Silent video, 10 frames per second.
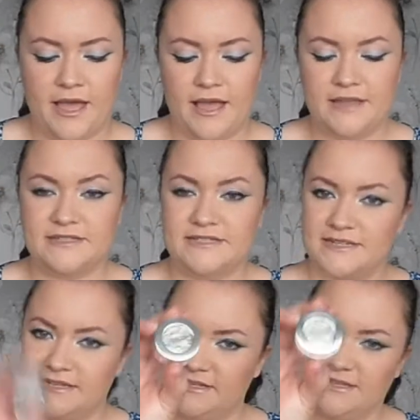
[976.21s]
and
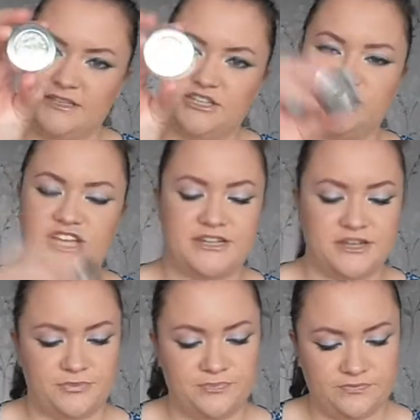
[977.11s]
your
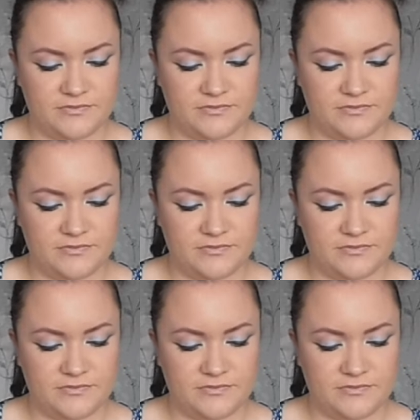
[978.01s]
shadow.